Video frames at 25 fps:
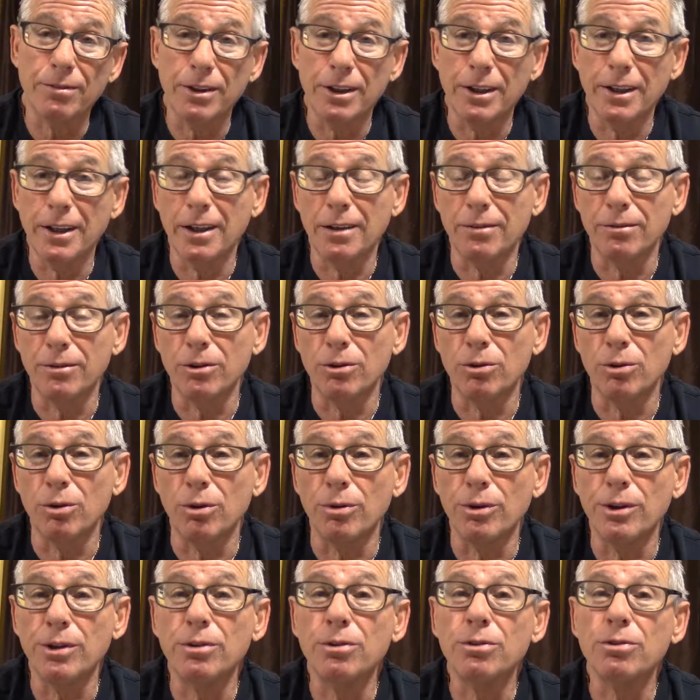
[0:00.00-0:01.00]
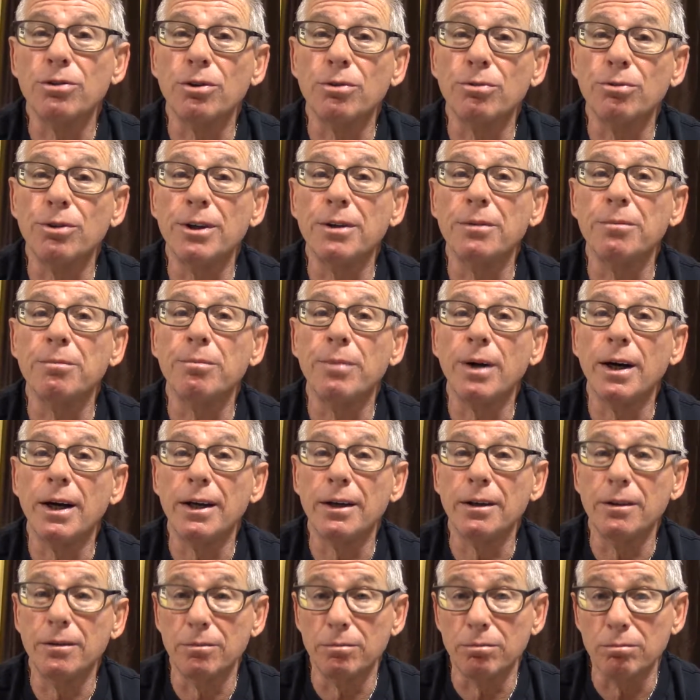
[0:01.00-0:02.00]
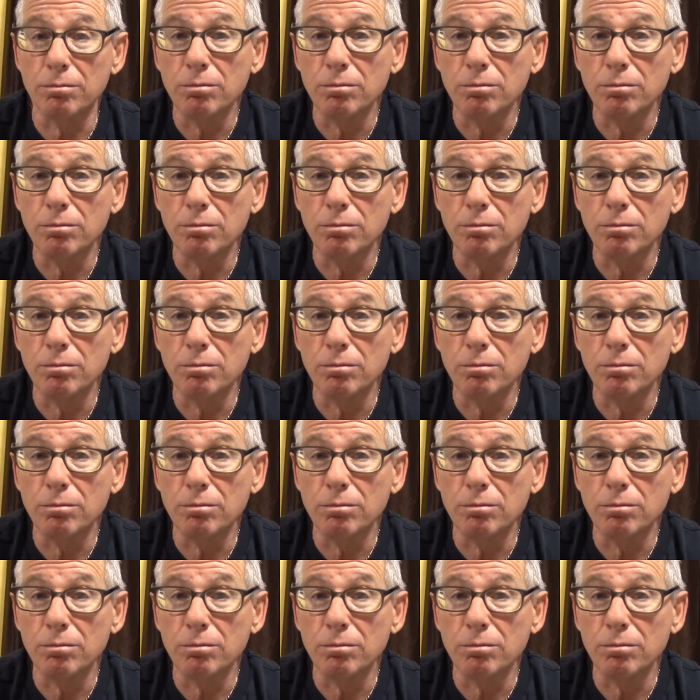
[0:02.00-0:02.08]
the advertorials are written by